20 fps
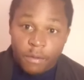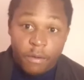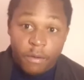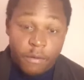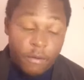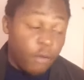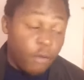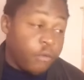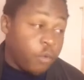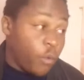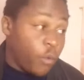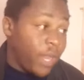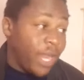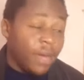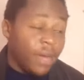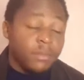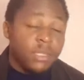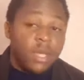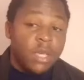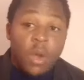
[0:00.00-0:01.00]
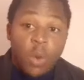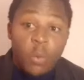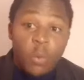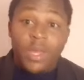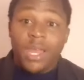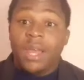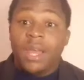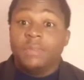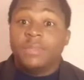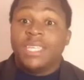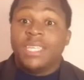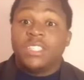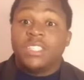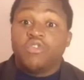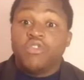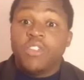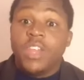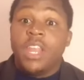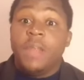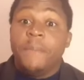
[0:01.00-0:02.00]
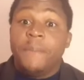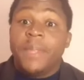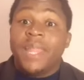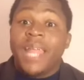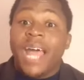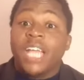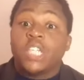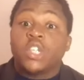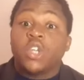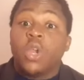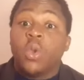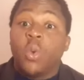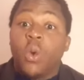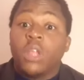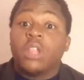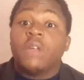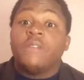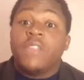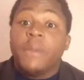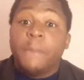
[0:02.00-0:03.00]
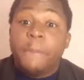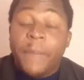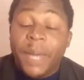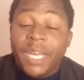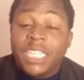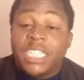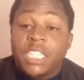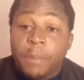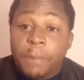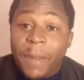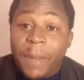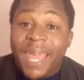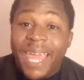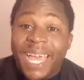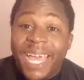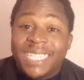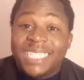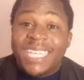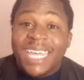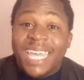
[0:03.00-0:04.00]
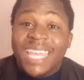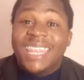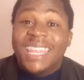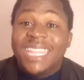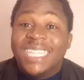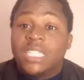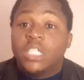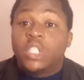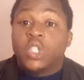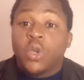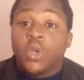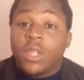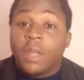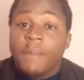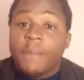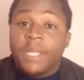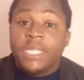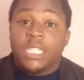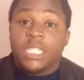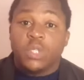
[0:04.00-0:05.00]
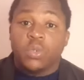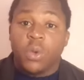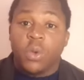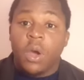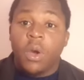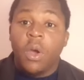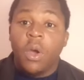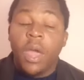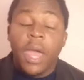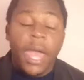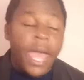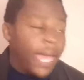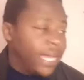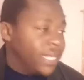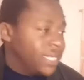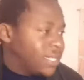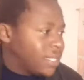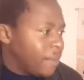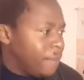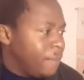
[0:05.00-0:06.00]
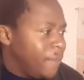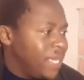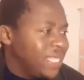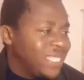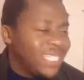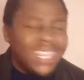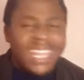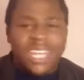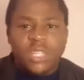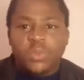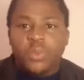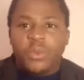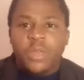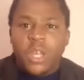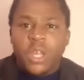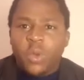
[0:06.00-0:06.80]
of Williams has really been actually one of the best players in this tournament as well. And it's amazing that we